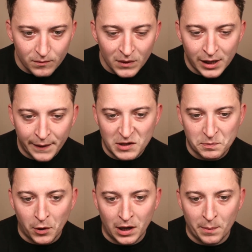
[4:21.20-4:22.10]
And at this
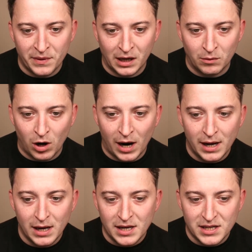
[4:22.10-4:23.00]
point, I'm thinking, right,
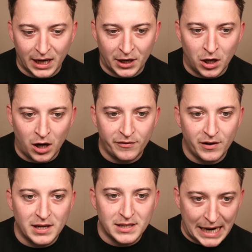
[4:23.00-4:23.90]
second half,
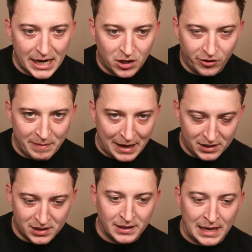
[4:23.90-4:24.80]
take off
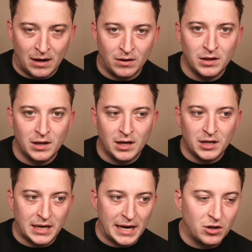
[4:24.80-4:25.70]
Maddison now.
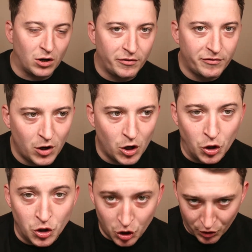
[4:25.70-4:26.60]
Take off
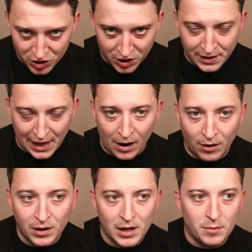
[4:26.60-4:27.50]
Johnson
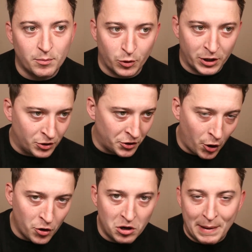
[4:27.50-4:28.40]
now. Bring on
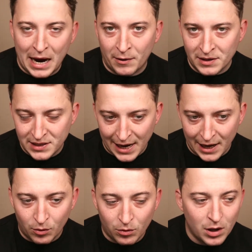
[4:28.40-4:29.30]
Odebear and
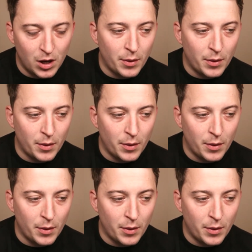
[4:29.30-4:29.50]
Tell.